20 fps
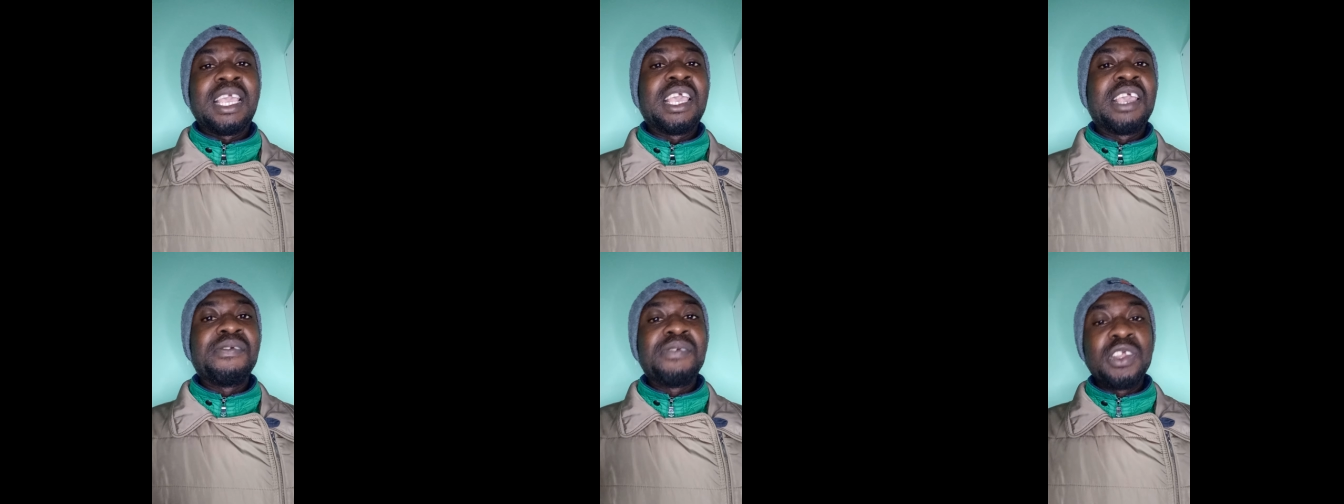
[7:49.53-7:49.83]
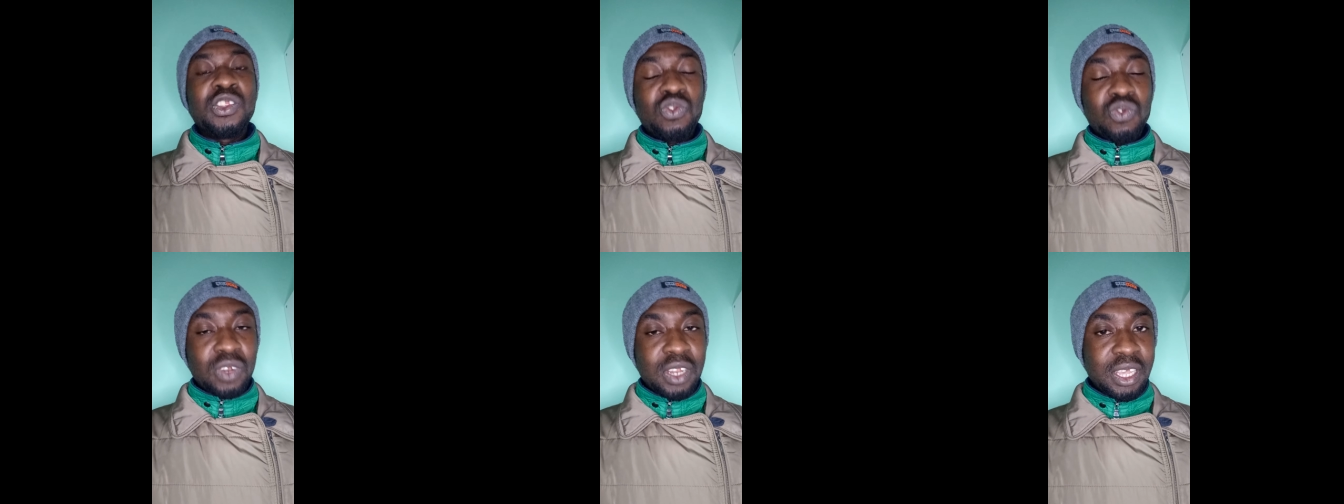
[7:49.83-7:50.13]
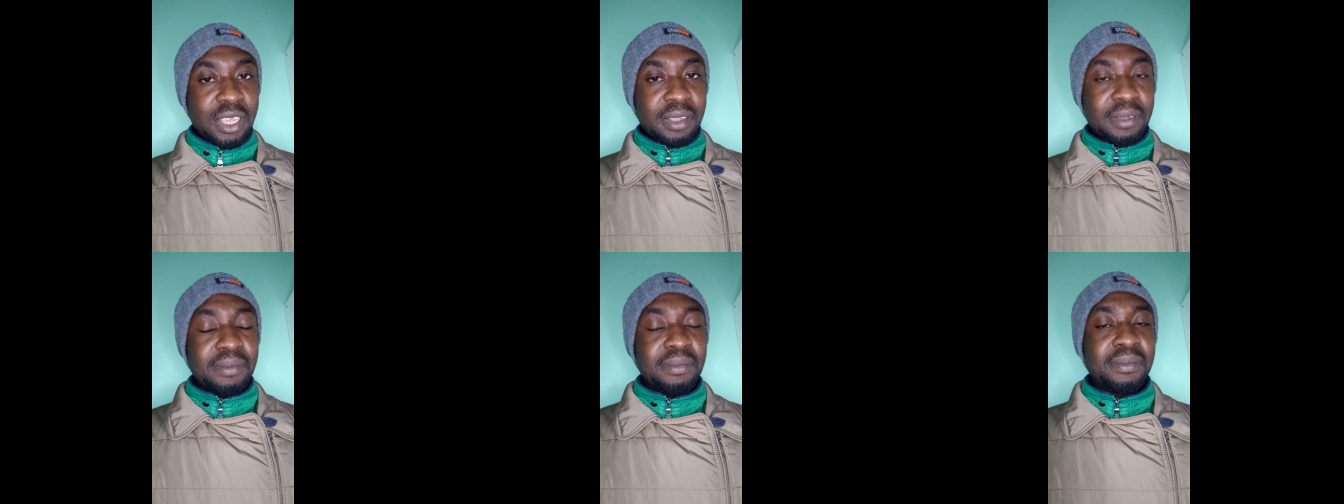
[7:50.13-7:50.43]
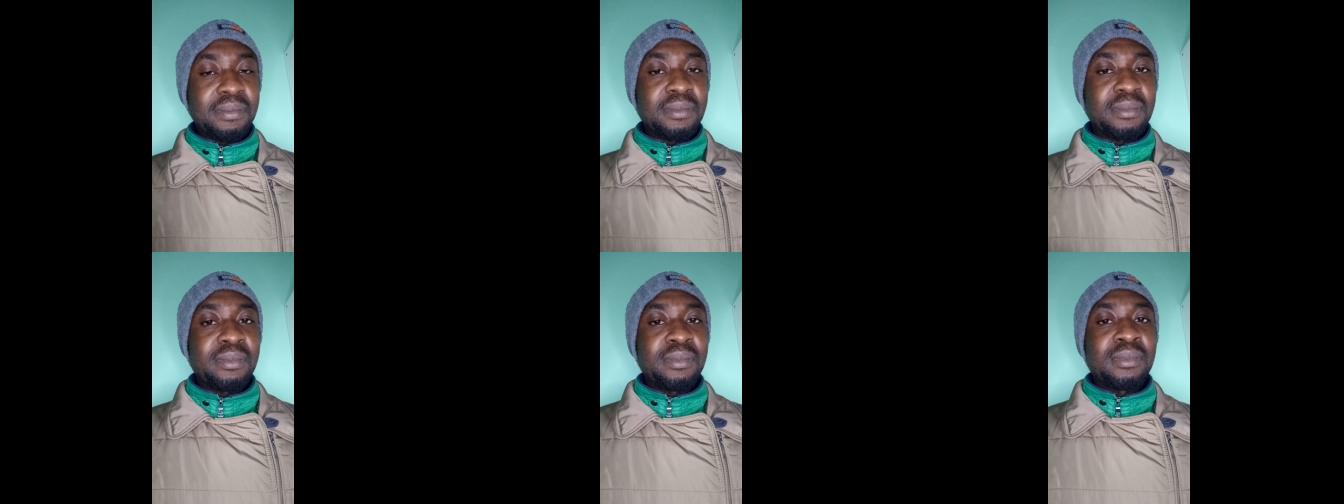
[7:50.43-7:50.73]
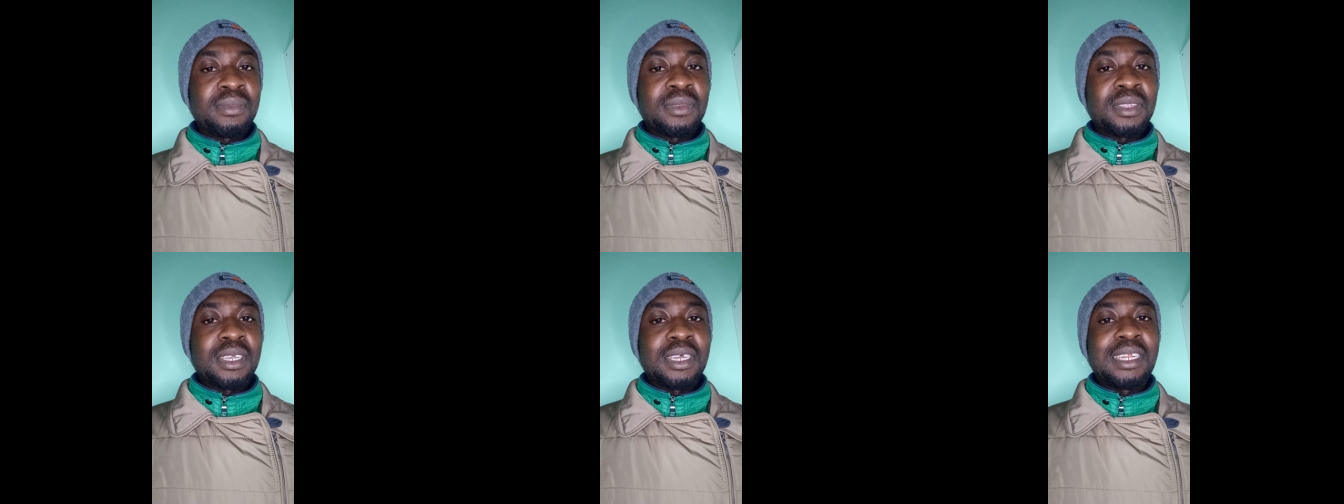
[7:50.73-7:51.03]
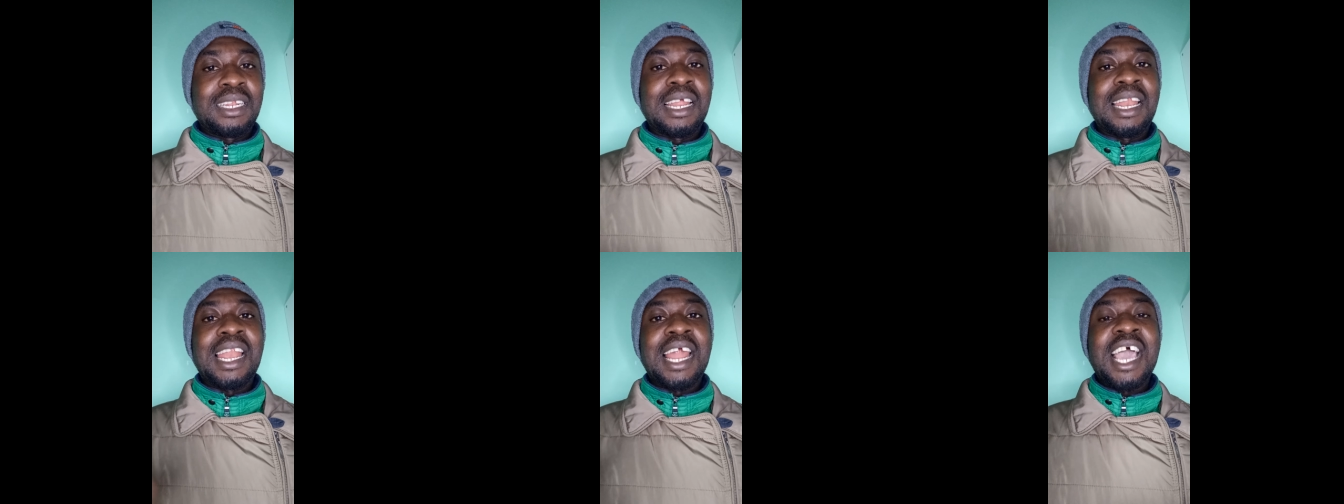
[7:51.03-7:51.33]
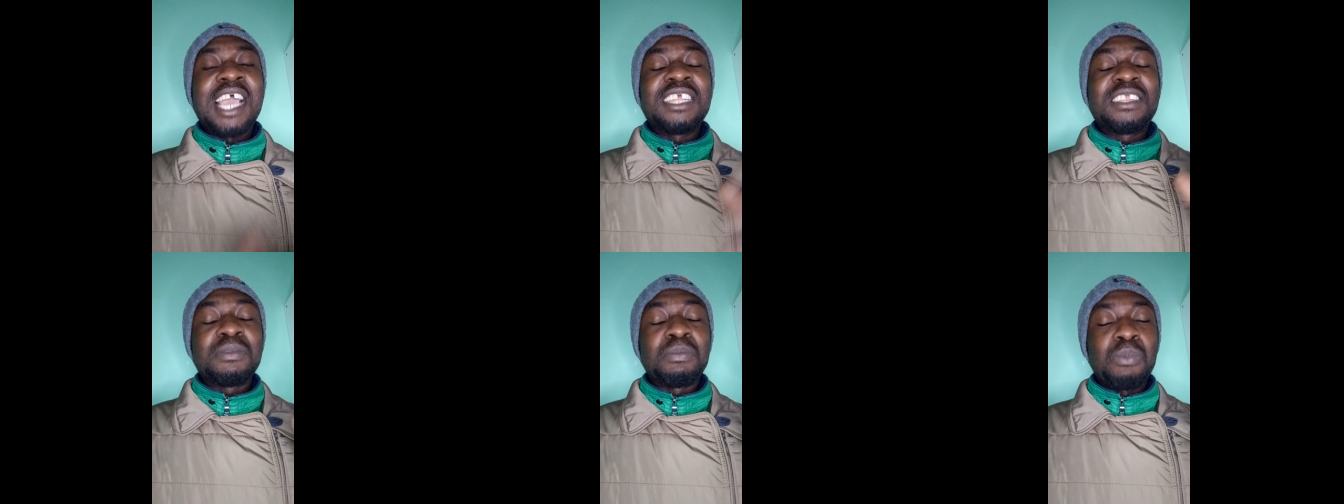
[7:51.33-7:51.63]
Even today, the
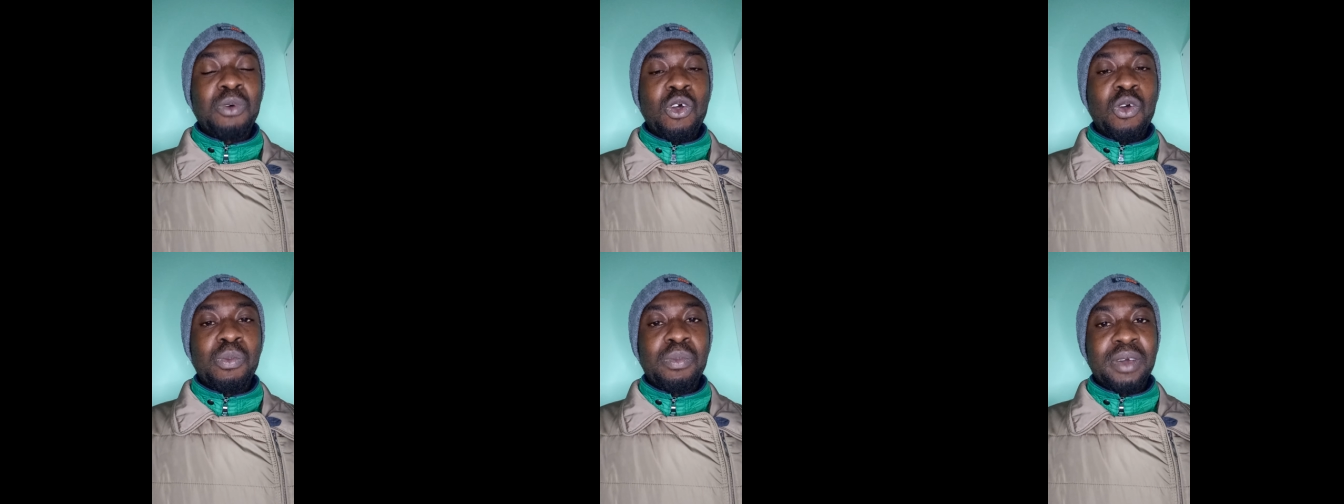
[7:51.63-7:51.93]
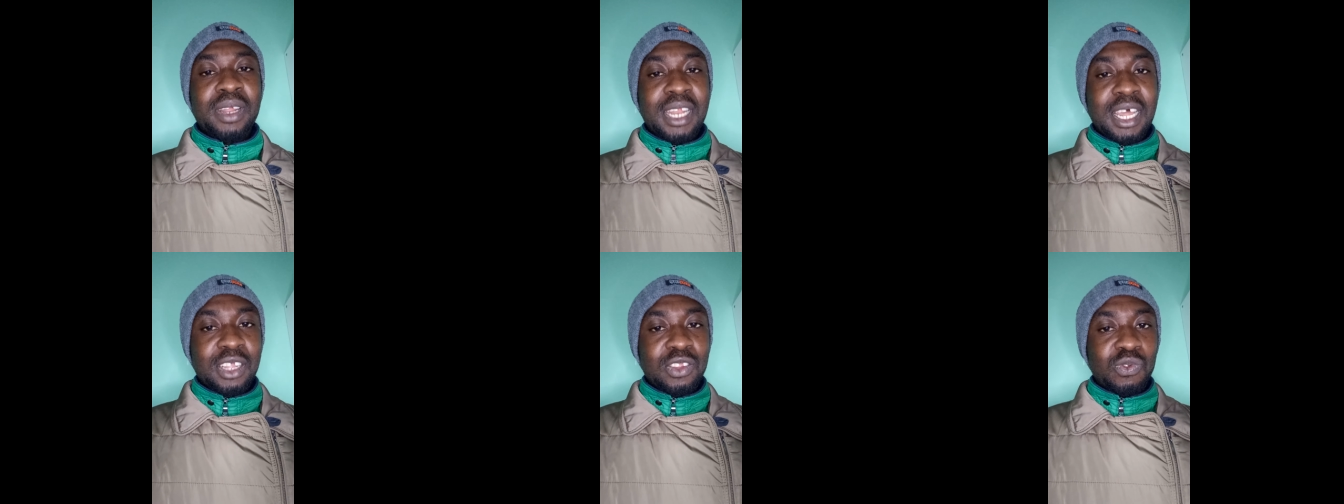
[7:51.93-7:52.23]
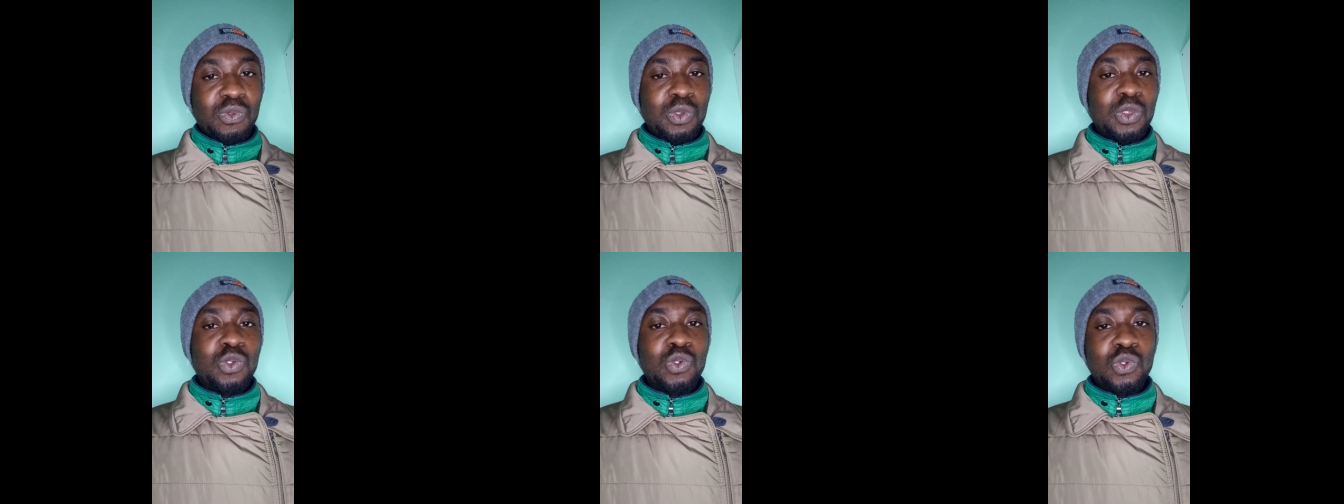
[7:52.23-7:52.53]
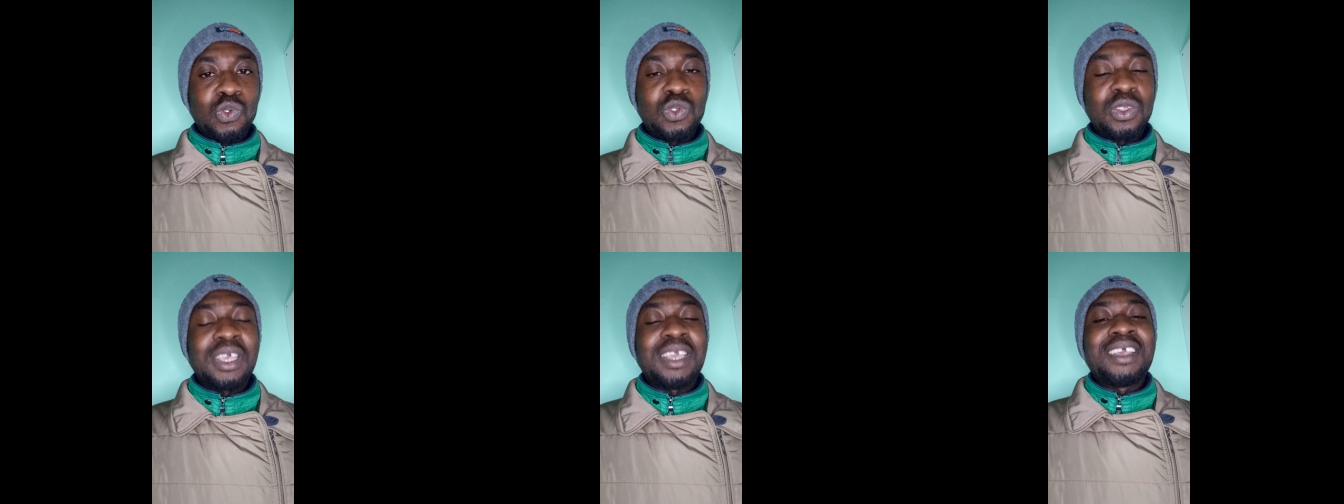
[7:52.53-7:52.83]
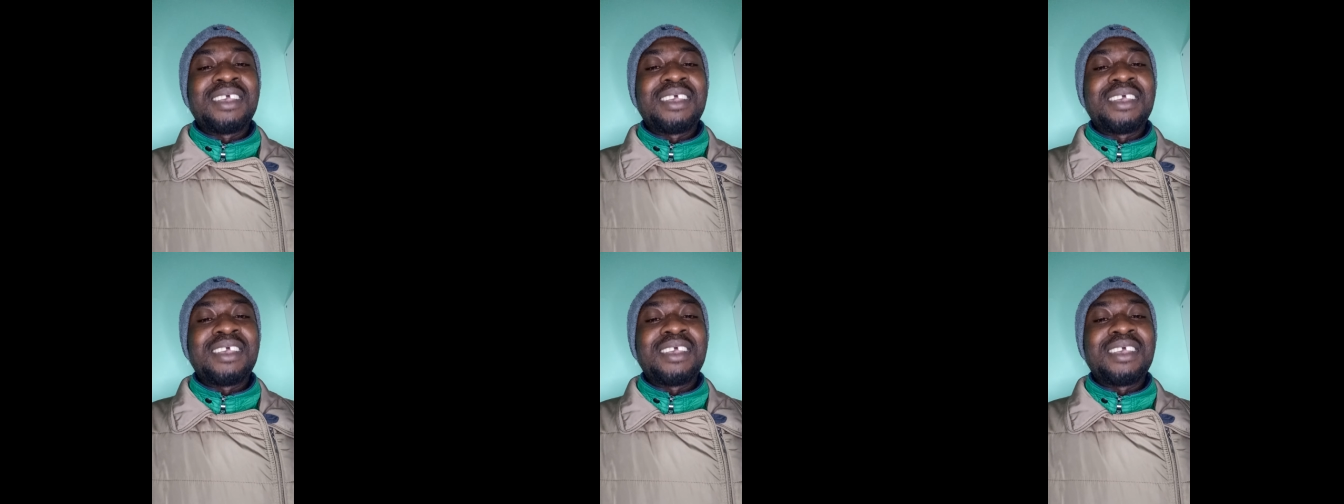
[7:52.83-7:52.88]
light bulb that we use